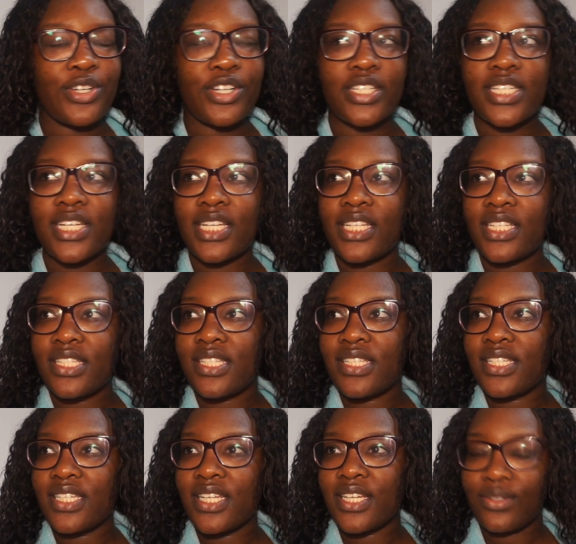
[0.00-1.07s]
contact lenses
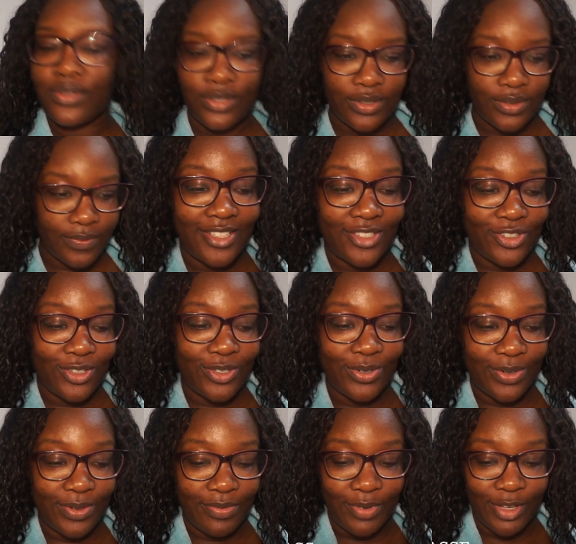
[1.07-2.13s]
today or not. The
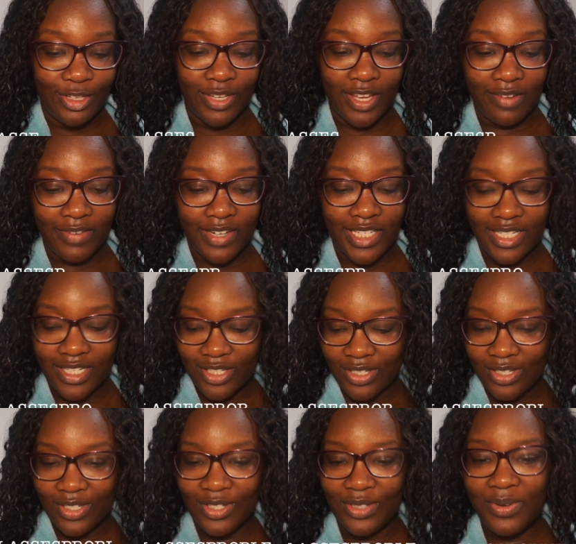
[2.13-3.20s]
struggle of when you get ready.
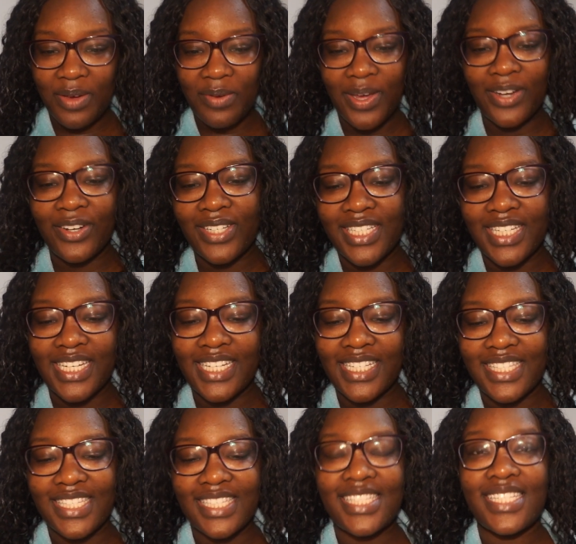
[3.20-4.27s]
Do I wear contact lenses